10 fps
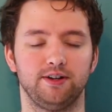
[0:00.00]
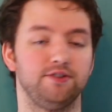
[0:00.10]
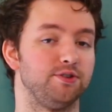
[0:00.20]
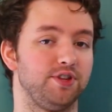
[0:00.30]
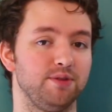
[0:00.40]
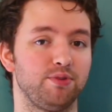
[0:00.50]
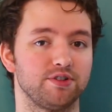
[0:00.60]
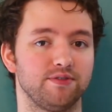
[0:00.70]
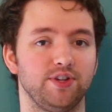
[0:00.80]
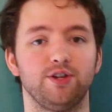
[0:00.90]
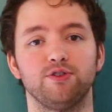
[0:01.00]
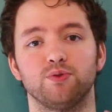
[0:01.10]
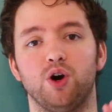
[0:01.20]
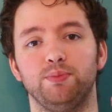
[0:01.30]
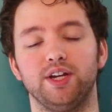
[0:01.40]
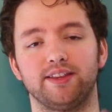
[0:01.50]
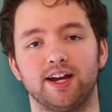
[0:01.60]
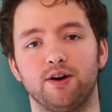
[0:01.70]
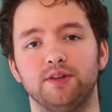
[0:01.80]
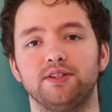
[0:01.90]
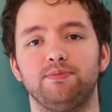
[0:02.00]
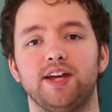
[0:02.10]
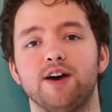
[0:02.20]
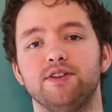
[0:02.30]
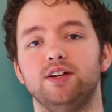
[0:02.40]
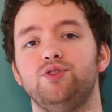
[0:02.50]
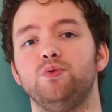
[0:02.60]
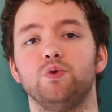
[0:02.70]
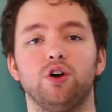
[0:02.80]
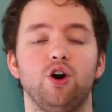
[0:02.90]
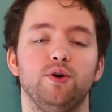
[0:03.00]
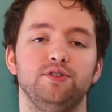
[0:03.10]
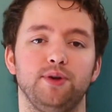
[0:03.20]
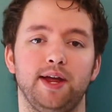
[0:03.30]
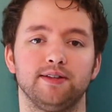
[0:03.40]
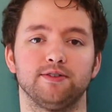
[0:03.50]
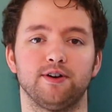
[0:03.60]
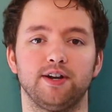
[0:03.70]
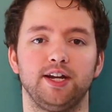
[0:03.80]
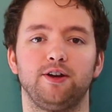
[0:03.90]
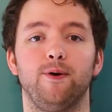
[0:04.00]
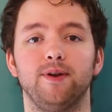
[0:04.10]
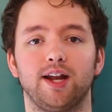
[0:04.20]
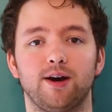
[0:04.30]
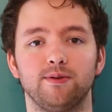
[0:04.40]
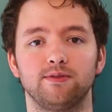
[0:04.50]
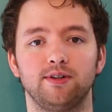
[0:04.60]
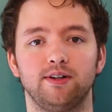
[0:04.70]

So the in-person videos will help you get that concept down and then we'll go into hands-on and code it out.